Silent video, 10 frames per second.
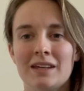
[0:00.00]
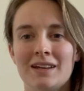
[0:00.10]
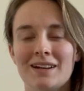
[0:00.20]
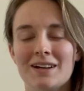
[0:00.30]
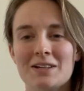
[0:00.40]

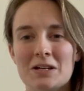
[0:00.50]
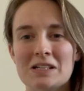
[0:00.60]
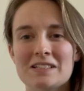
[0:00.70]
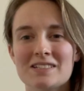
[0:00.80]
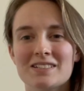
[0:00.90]
Hi
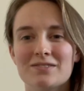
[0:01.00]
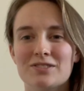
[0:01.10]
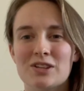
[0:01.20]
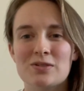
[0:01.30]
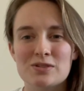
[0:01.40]
guys, for
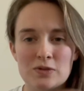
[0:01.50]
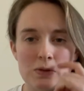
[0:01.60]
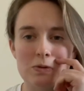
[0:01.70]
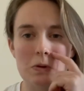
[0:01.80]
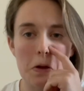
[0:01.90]
those of
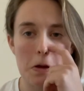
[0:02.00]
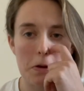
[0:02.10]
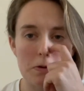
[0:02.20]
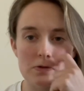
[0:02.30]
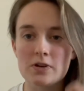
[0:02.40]
you
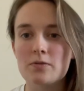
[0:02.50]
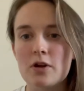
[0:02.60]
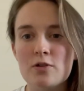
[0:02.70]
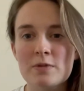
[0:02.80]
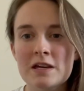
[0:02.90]
who don't know
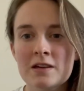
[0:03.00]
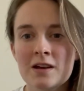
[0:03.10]
me,